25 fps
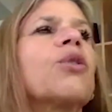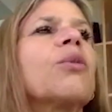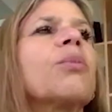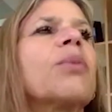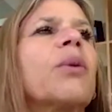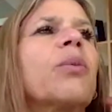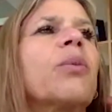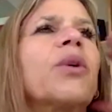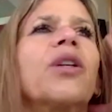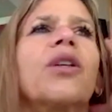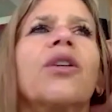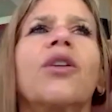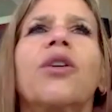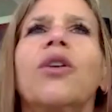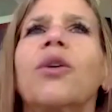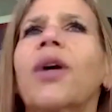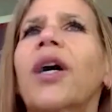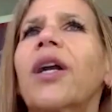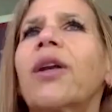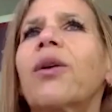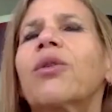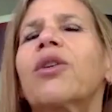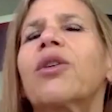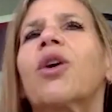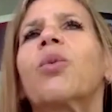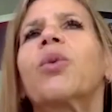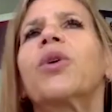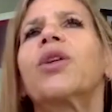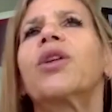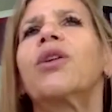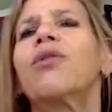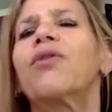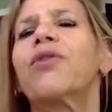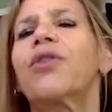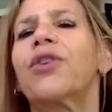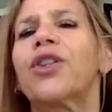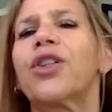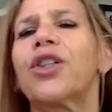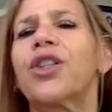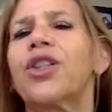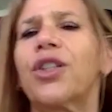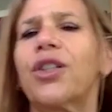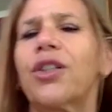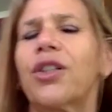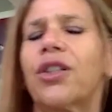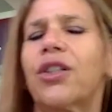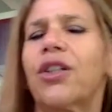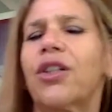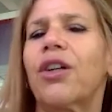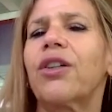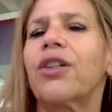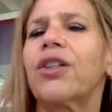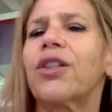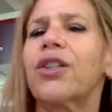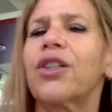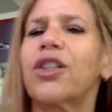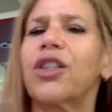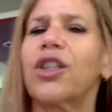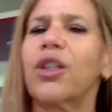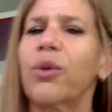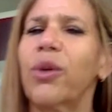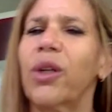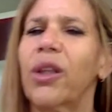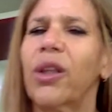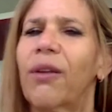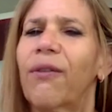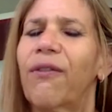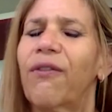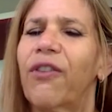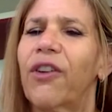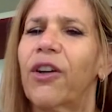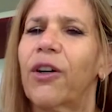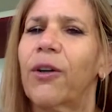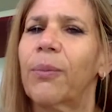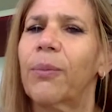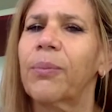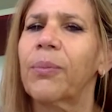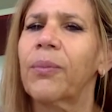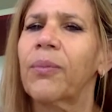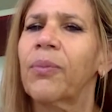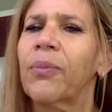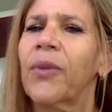but I don't know, when you first started showing the film,